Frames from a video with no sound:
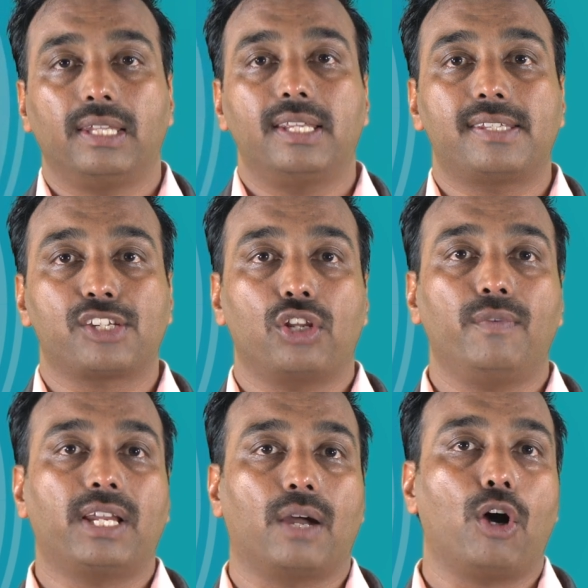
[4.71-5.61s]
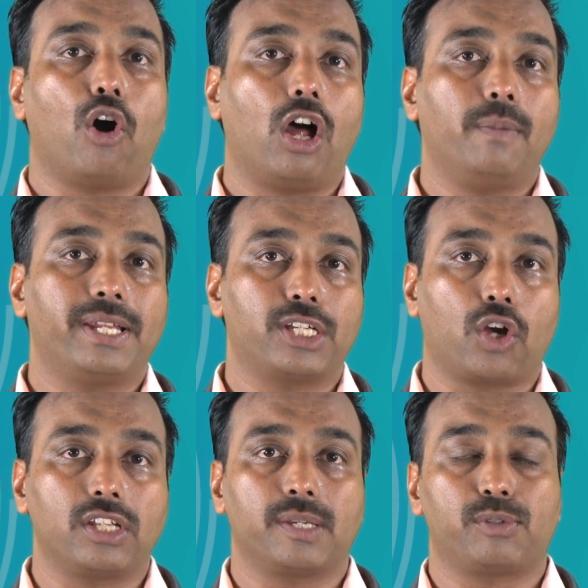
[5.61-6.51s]
This session will cover all major
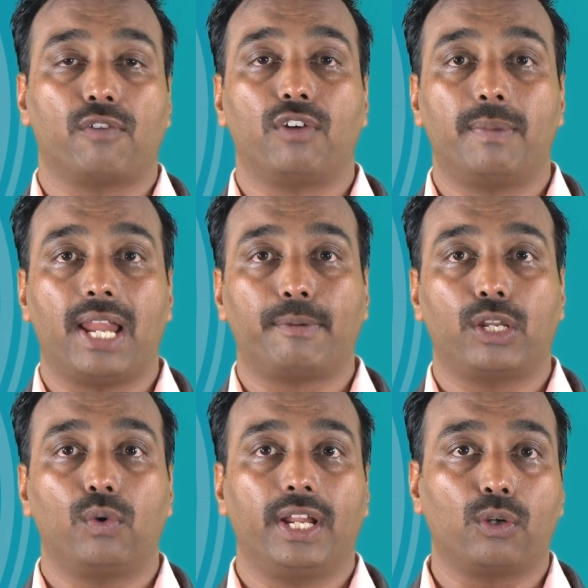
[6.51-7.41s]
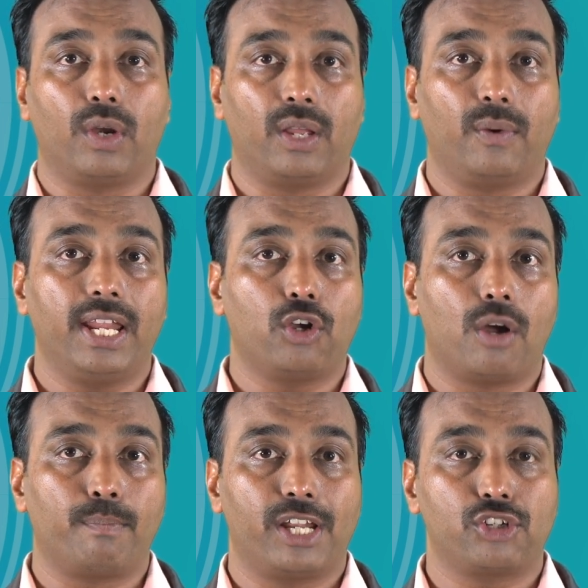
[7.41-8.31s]
concepts of verbal aptitude, including reading
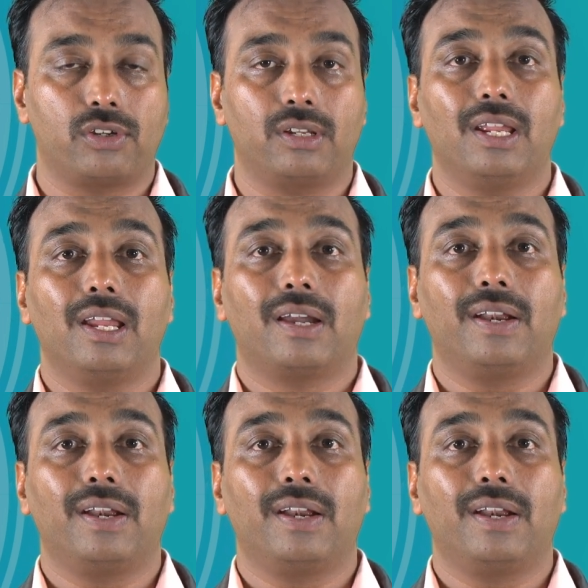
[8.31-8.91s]
comprehension,